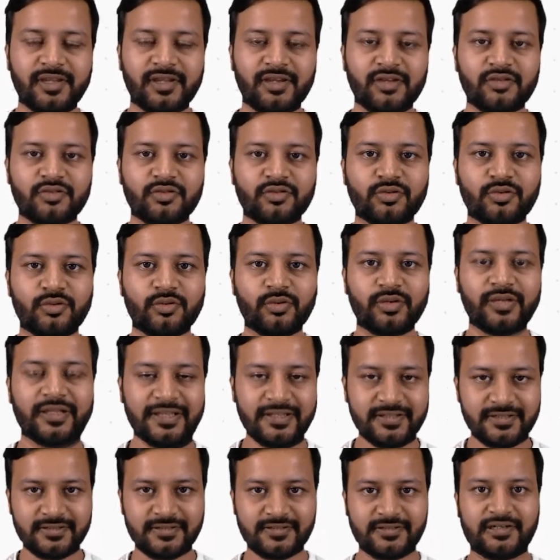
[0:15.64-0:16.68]
So in
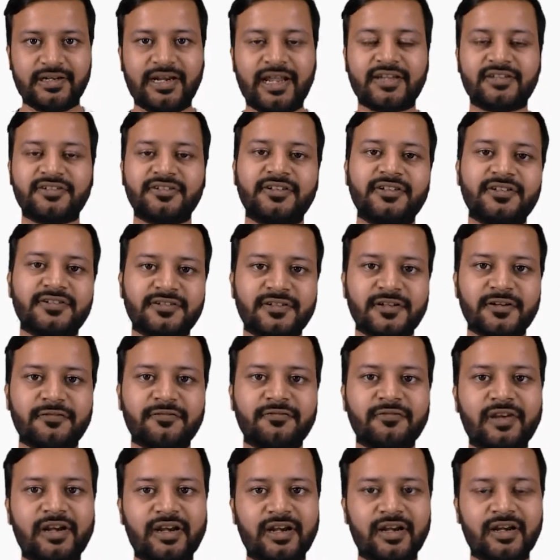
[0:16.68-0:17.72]
this lecture itself,
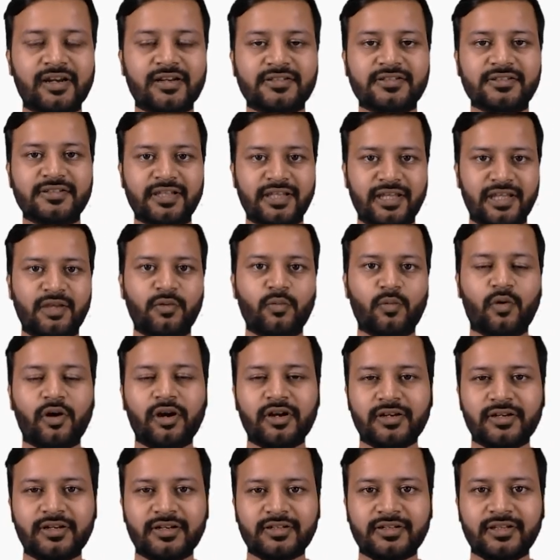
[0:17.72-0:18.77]
we'll see what
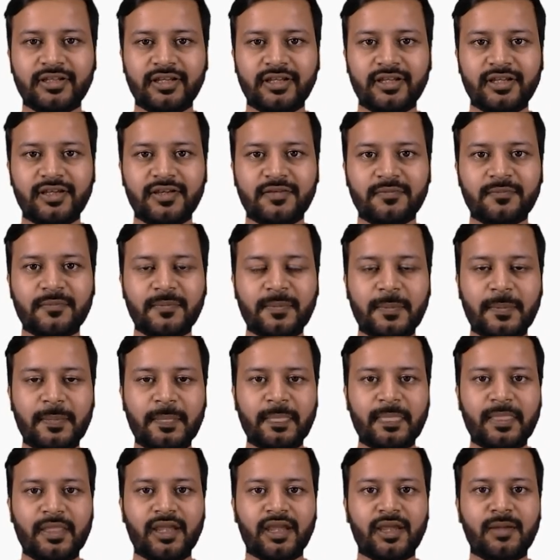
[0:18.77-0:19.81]
are the
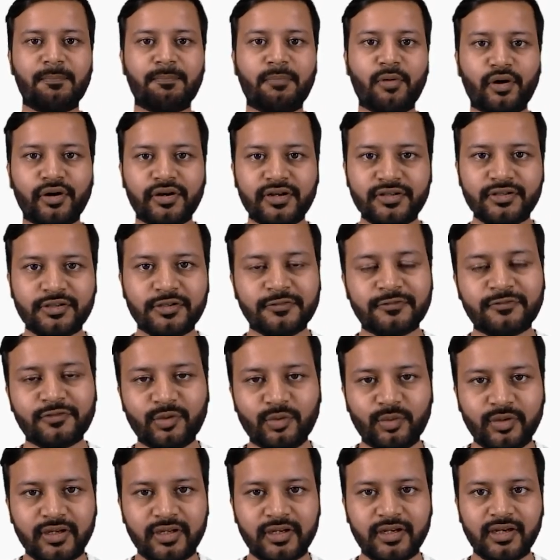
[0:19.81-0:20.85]
importance of
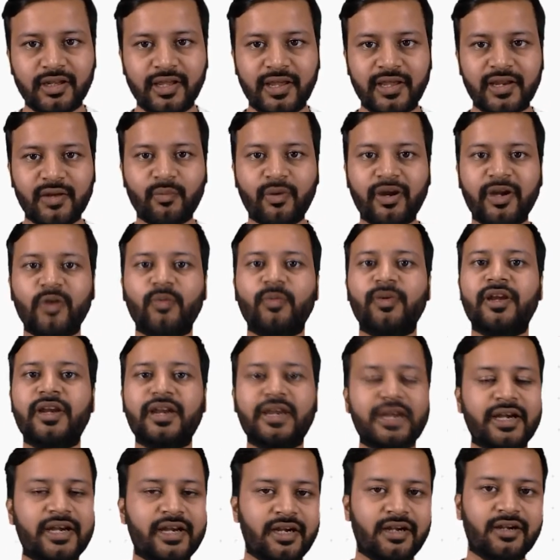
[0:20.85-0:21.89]
union and why do we
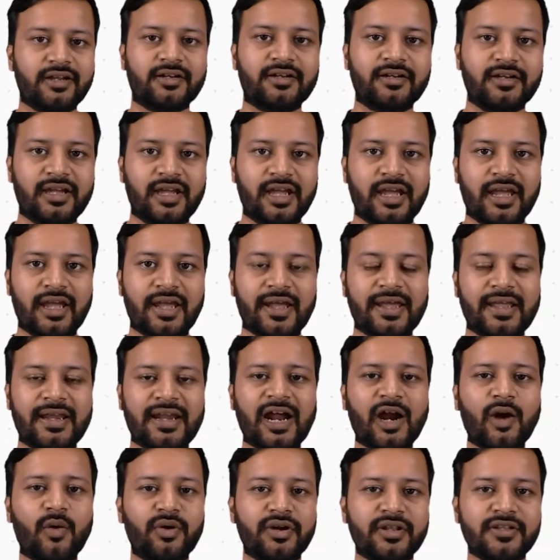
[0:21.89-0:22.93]
need it, and
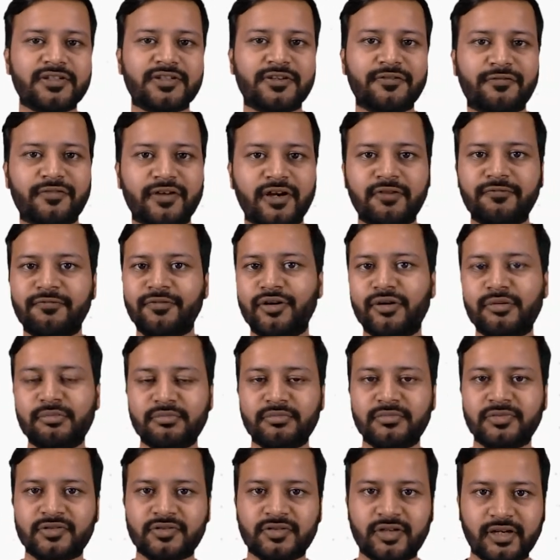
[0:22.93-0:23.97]
how it is different from
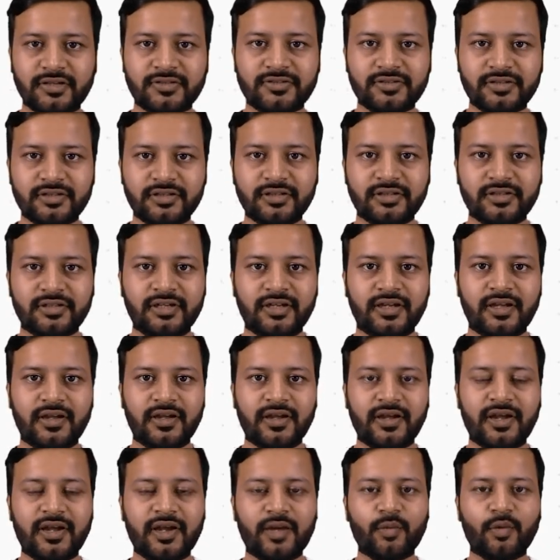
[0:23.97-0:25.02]
structure,
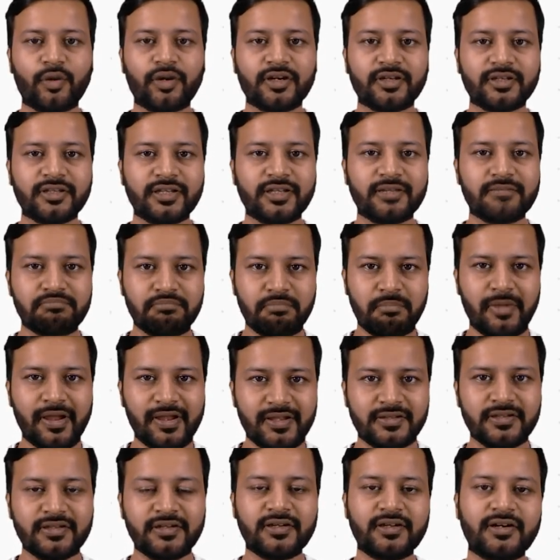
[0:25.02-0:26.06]
and what are the
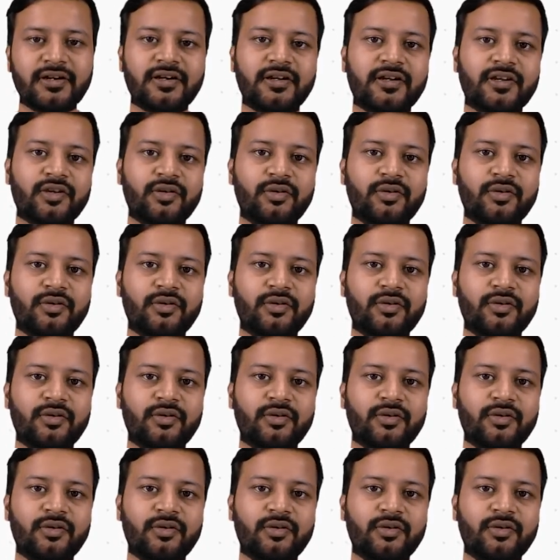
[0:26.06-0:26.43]
major